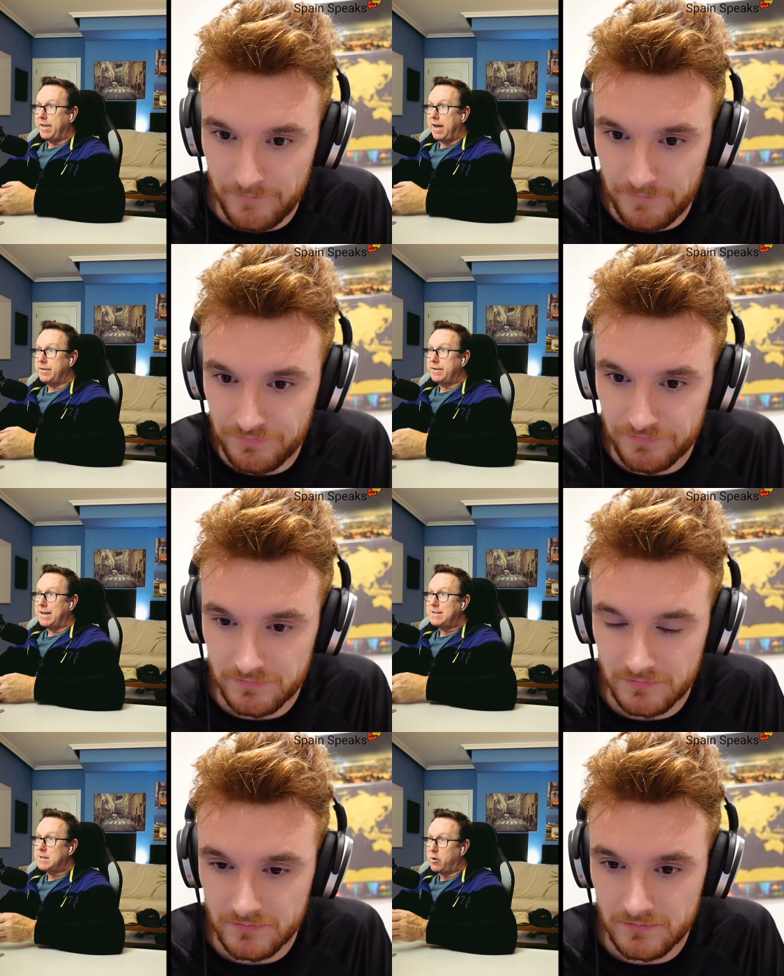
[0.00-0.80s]
Speaker 1: the other
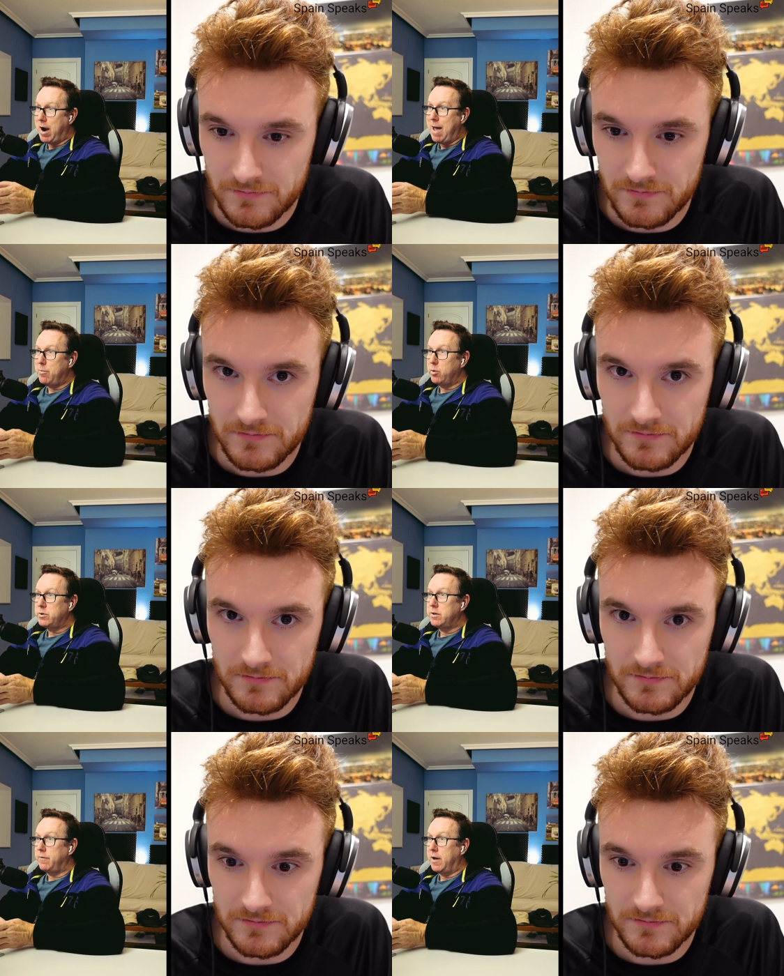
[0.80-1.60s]
day
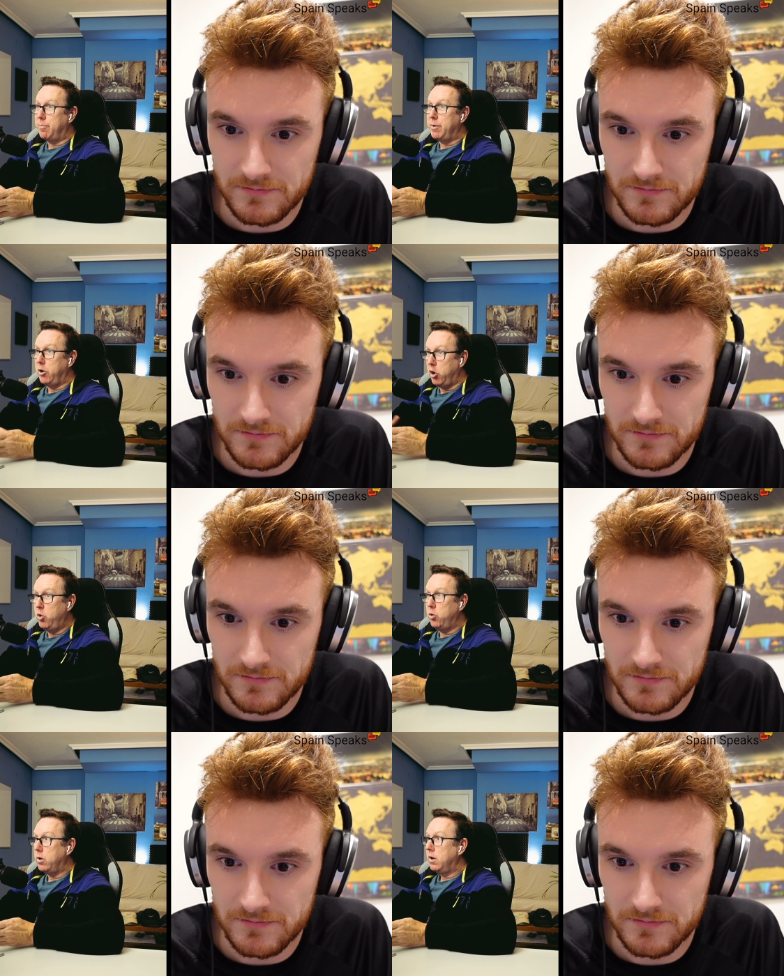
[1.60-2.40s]
scrambled to develop a
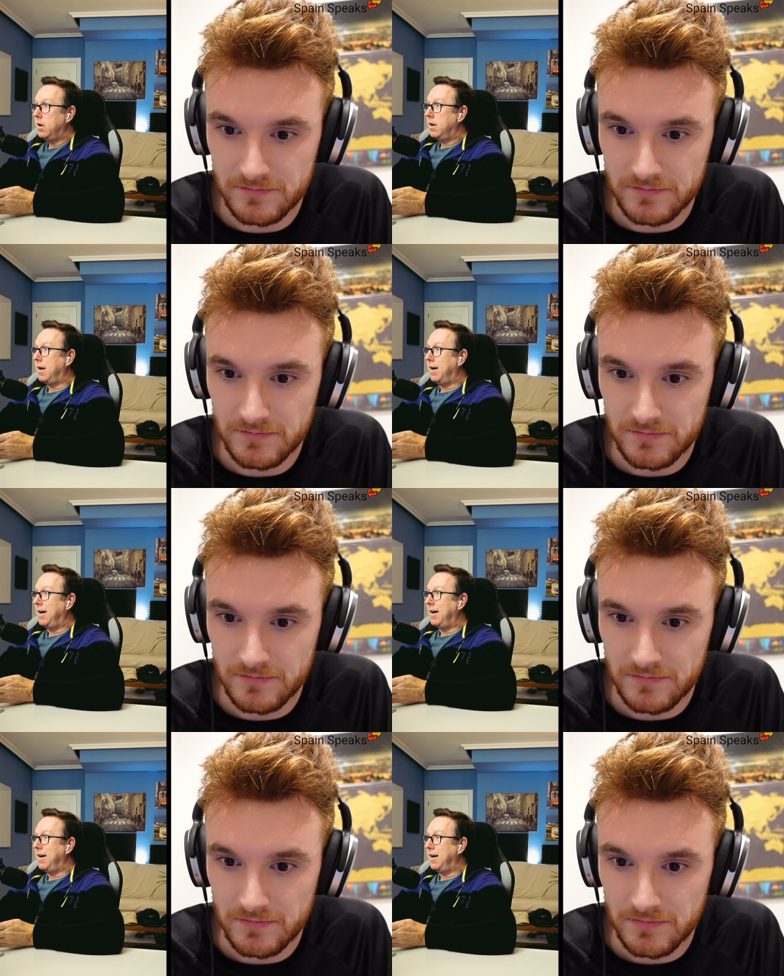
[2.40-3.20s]
new
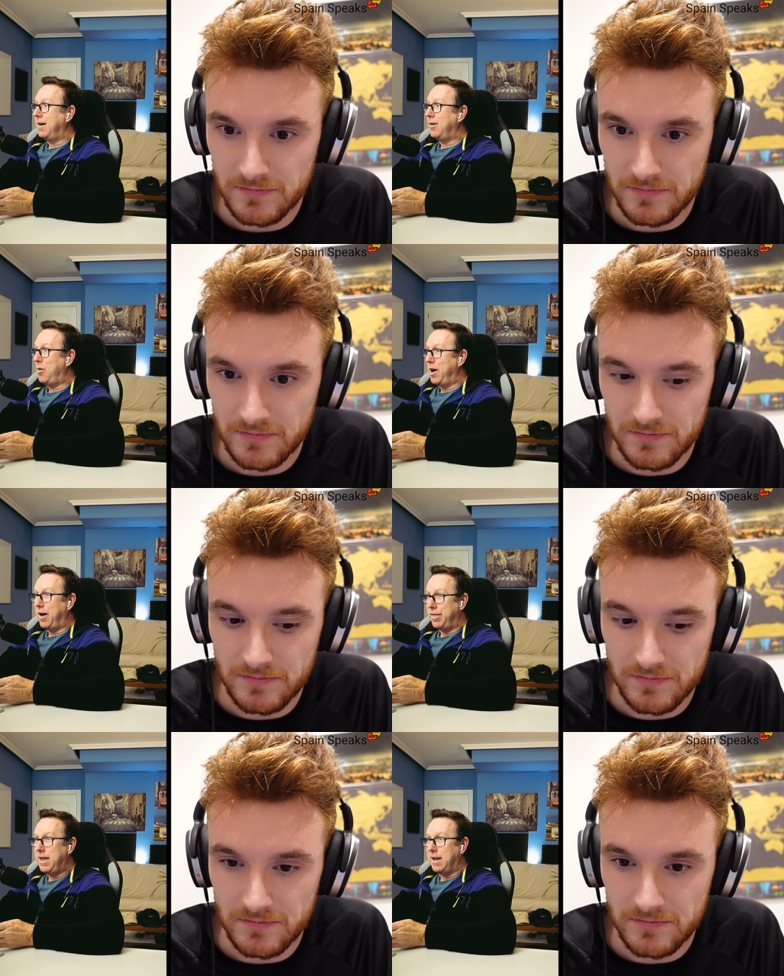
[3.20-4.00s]
uh, one,
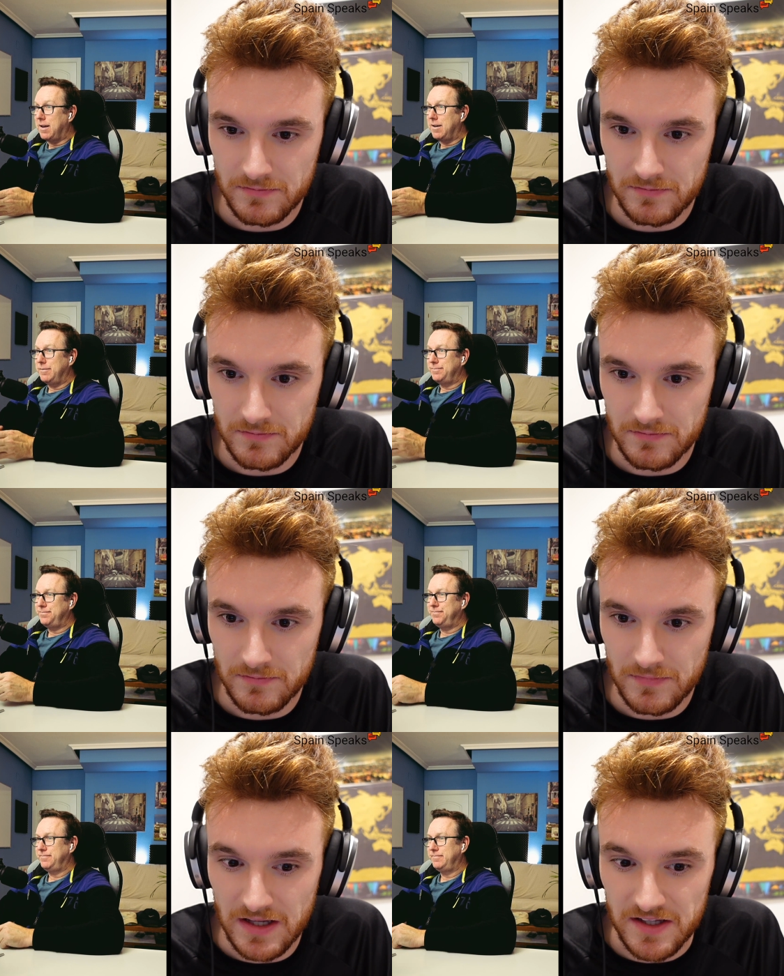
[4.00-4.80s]
I think.
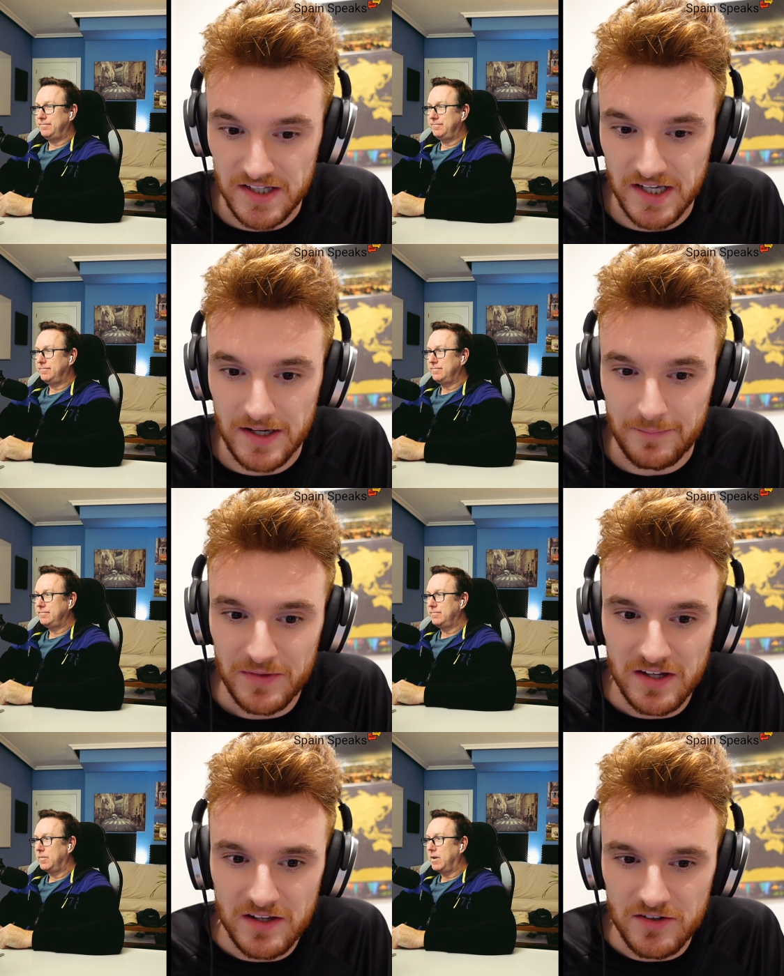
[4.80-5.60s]
Speaker 2: Yeah.
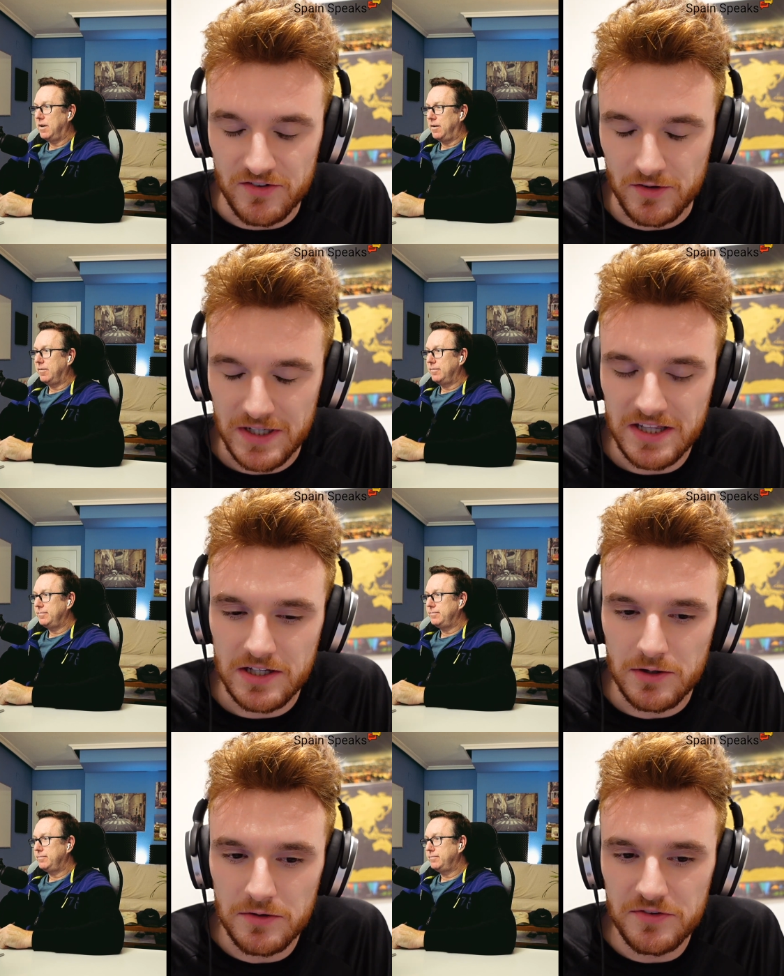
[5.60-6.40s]
So in
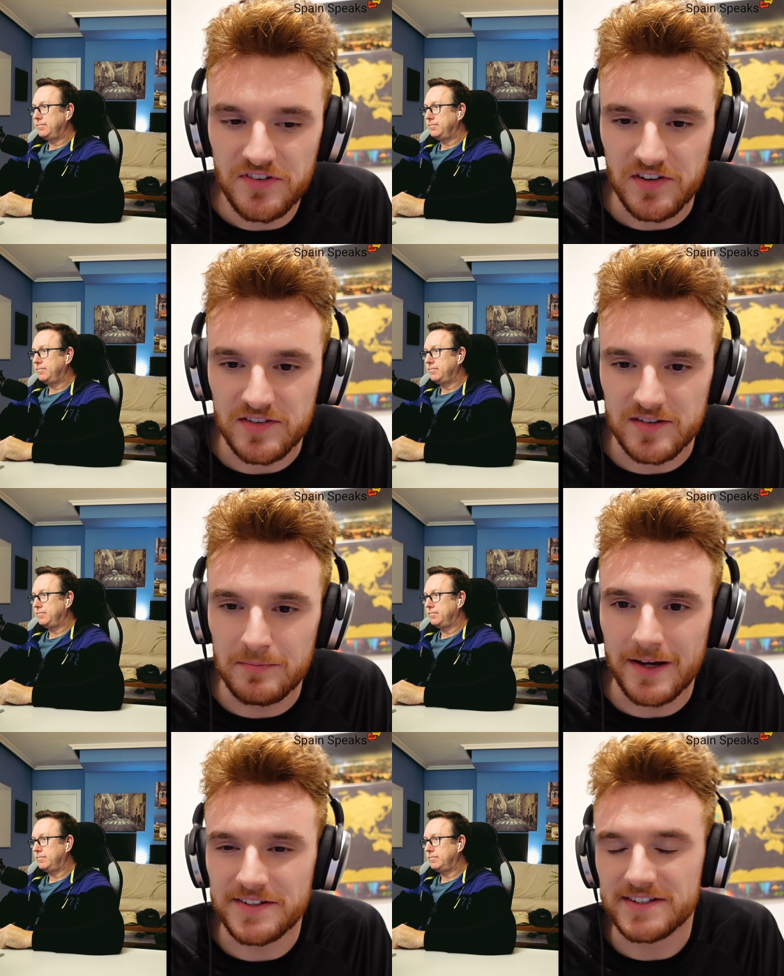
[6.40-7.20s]
the old system,
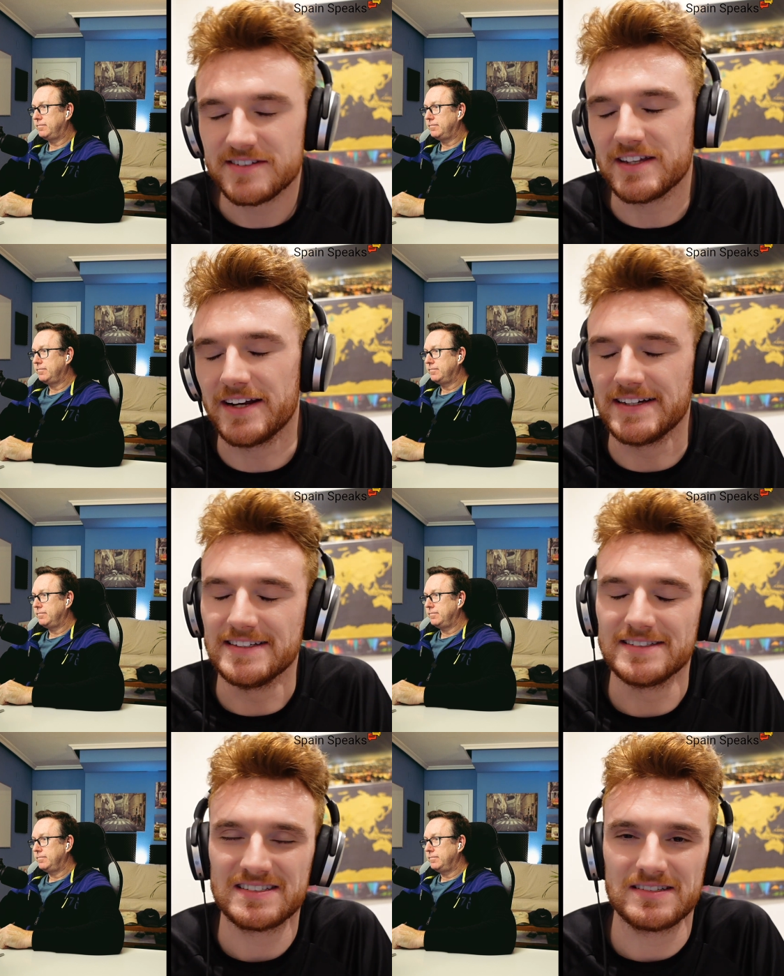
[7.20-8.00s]
my understanding
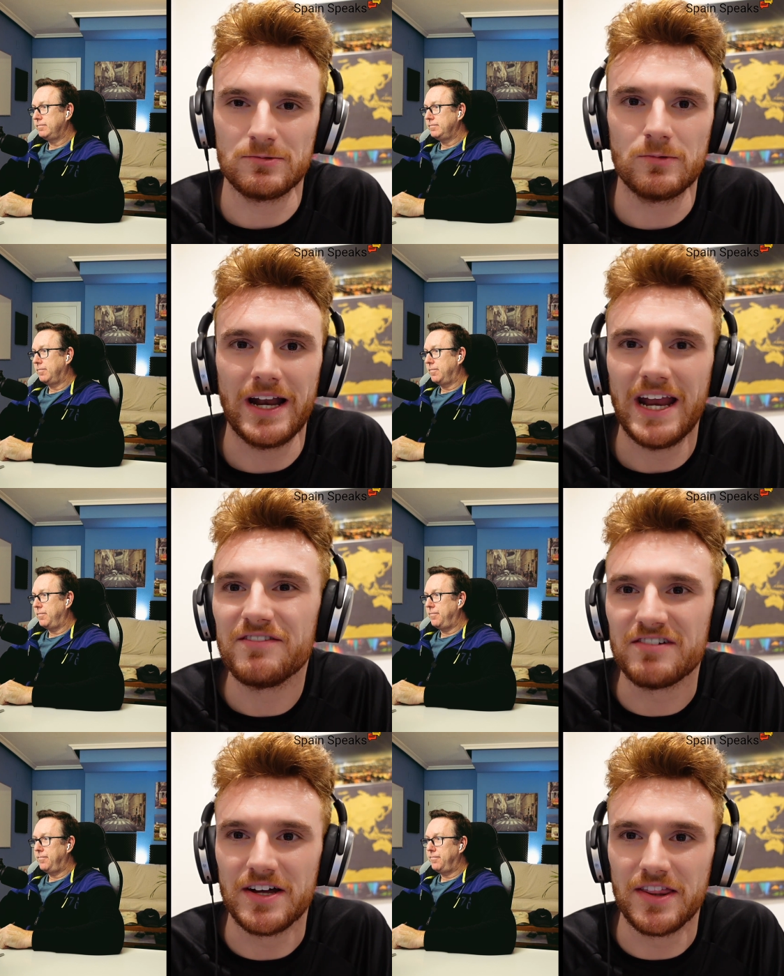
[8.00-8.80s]
is
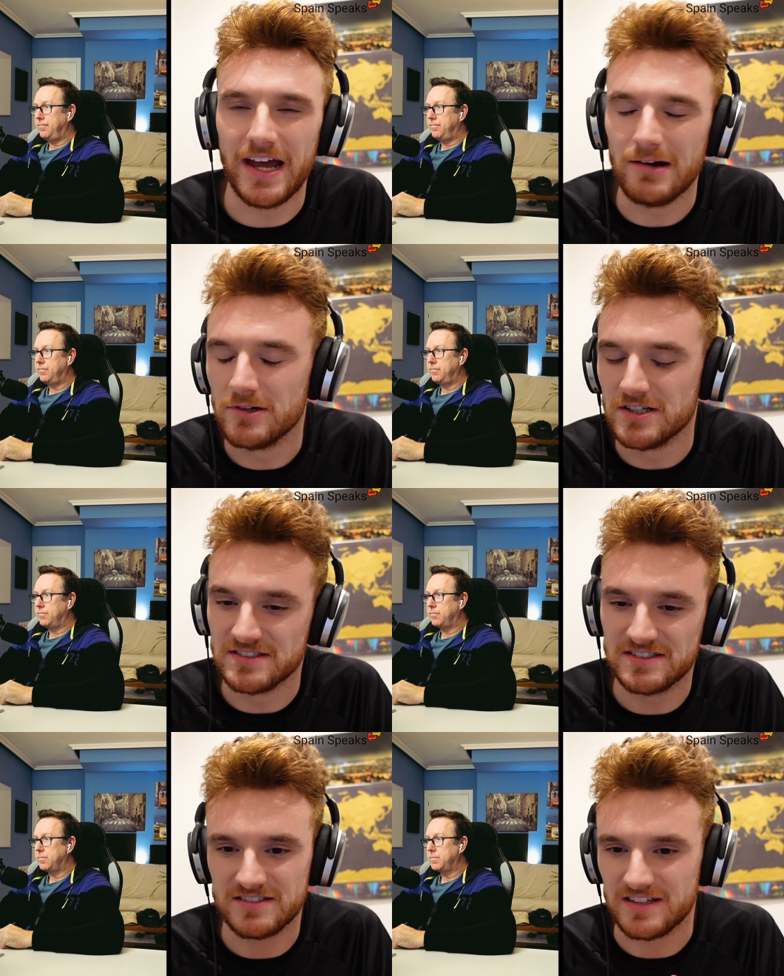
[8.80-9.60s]
whenever there
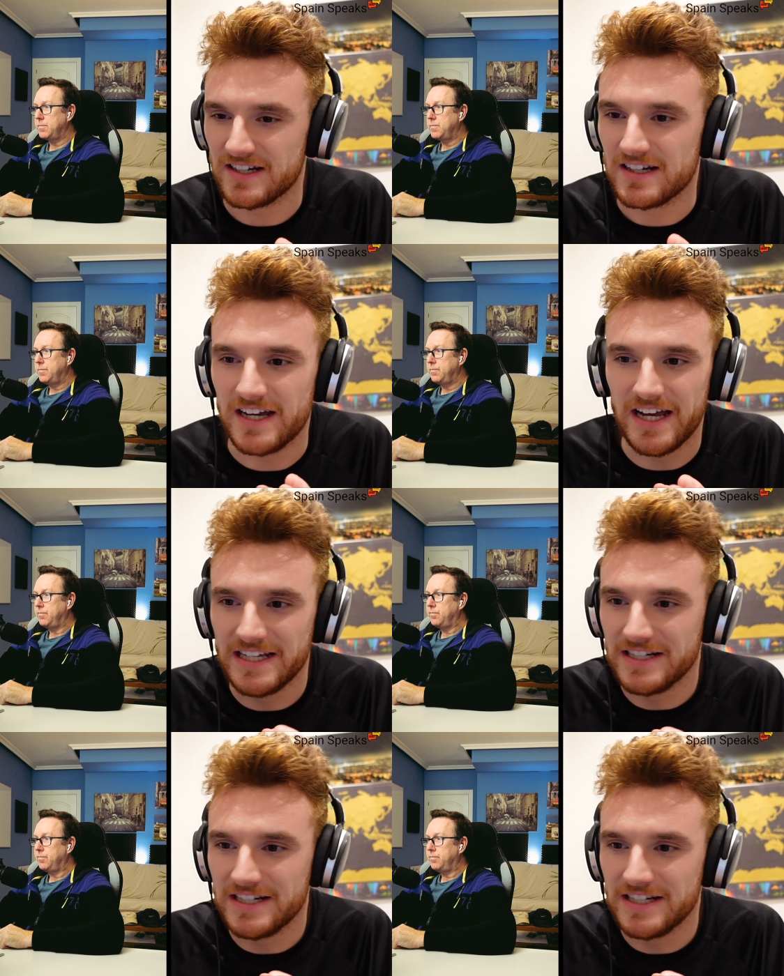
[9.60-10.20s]
was an